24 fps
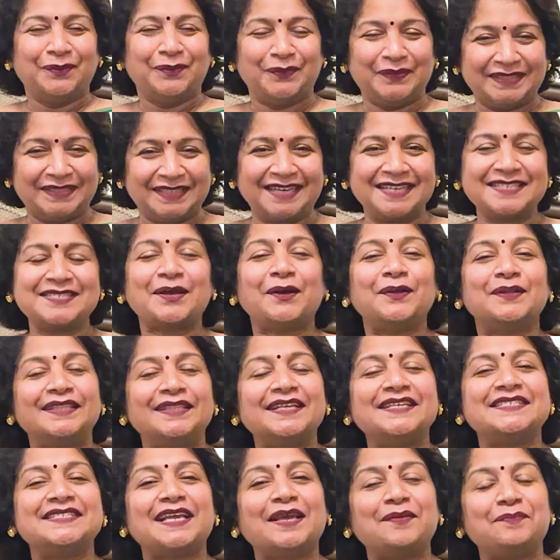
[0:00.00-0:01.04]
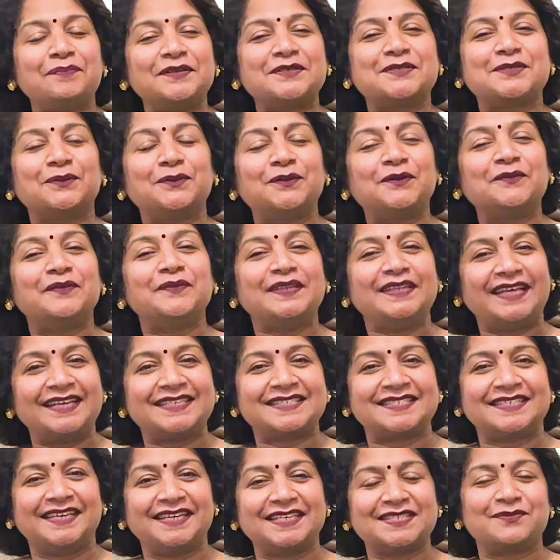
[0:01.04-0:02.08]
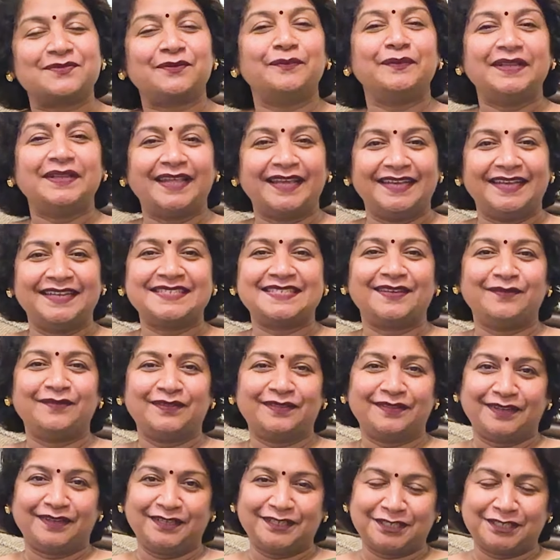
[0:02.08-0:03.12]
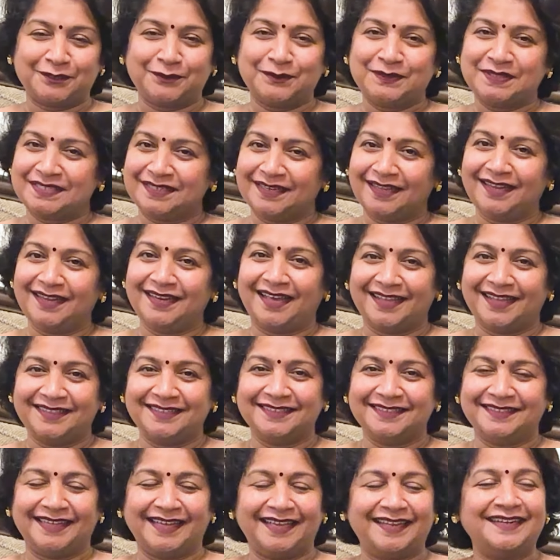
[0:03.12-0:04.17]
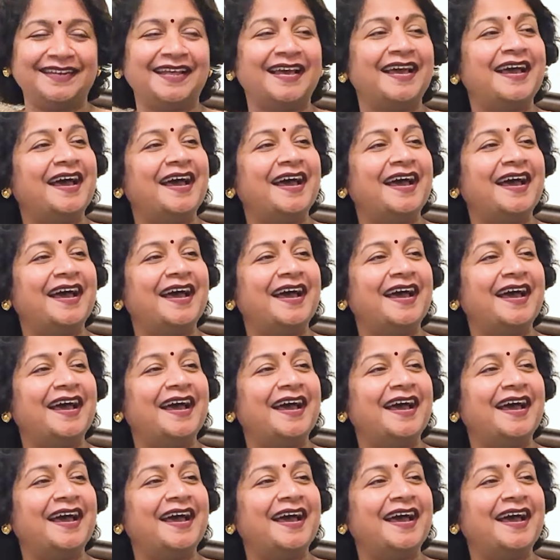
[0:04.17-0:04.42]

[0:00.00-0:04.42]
With us on this episode of the next guest from the 973 show is none other than